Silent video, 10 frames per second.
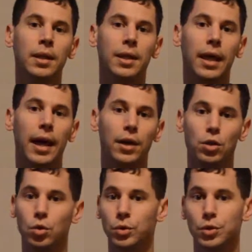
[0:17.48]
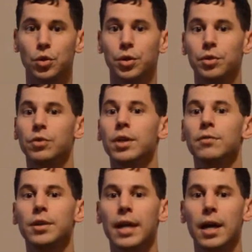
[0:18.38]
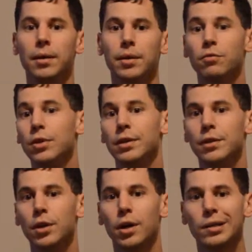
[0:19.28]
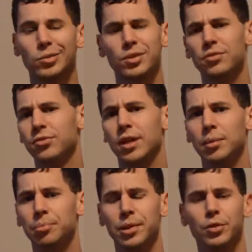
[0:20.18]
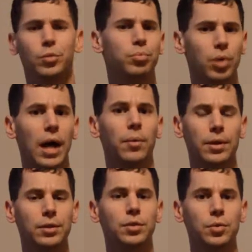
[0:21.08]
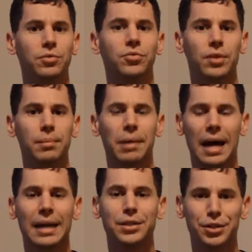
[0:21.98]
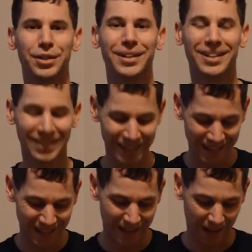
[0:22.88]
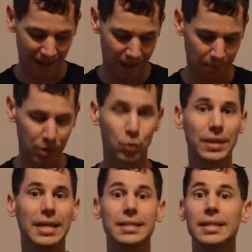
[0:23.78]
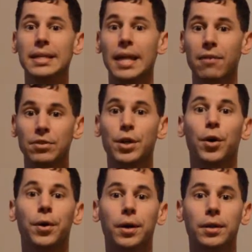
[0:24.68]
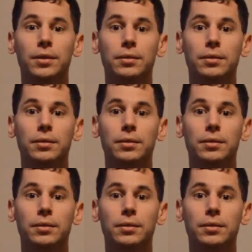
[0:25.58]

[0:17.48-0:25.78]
that you install in the rear of your car or in front, but you probably want to do in behind your car. In 2018, every car